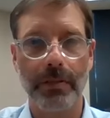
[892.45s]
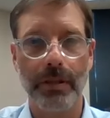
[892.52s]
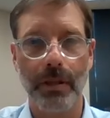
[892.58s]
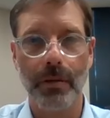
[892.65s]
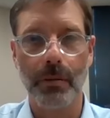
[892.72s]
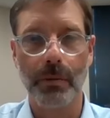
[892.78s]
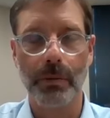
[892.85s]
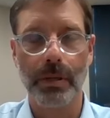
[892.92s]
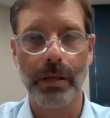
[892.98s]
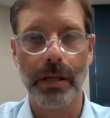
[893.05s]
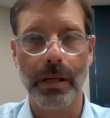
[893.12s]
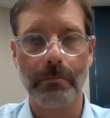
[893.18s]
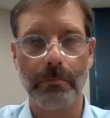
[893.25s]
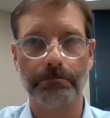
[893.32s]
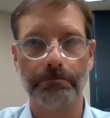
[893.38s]
So
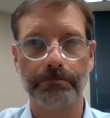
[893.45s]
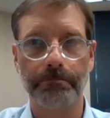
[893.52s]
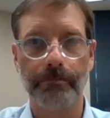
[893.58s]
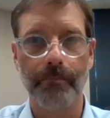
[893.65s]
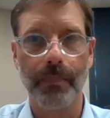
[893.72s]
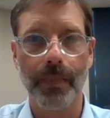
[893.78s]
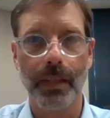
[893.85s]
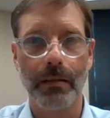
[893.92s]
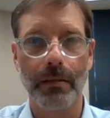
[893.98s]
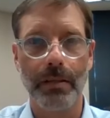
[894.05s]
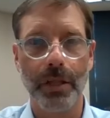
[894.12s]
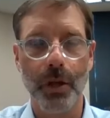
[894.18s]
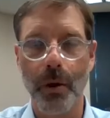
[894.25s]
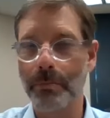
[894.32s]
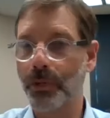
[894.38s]
I'm
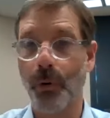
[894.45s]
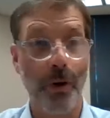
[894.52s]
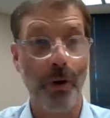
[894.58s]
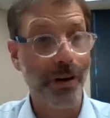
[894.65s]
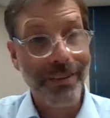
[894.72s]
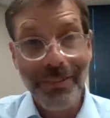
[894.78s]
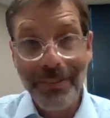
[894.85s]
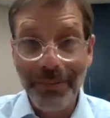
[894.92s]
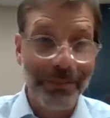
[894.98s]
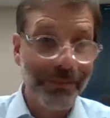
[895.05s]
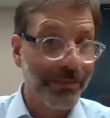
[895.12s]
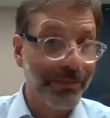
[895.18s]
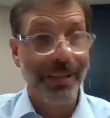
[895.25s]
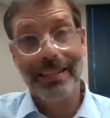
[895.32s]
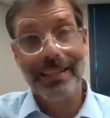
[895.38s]
torn,
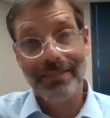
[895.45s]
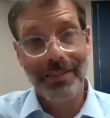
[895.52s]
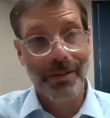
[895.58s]
right?